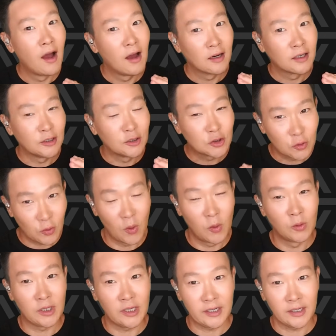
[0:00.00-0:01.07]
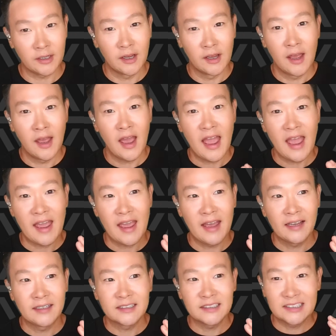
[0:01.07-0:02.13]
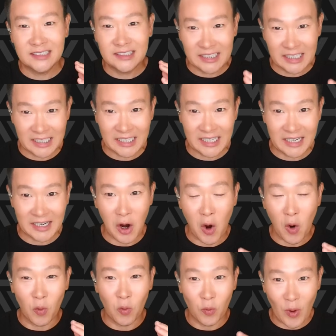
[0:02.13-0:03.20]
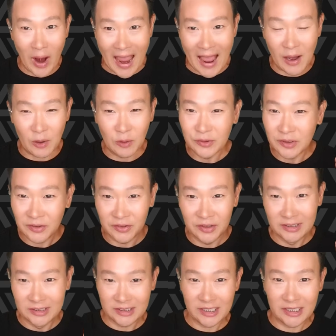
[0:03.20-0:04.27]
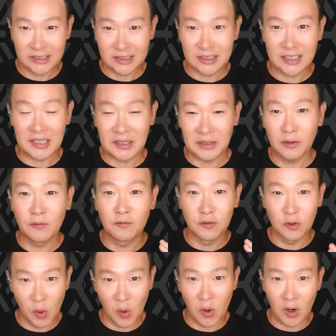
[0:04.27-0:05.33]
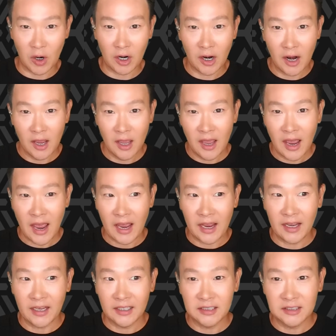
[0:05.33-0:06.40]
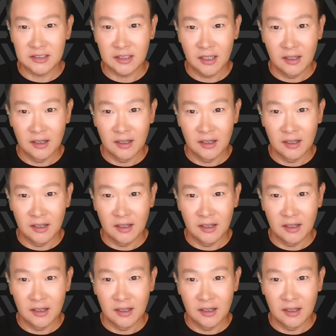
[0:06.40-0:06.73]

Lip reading: controlling and sticking around the 16th floor as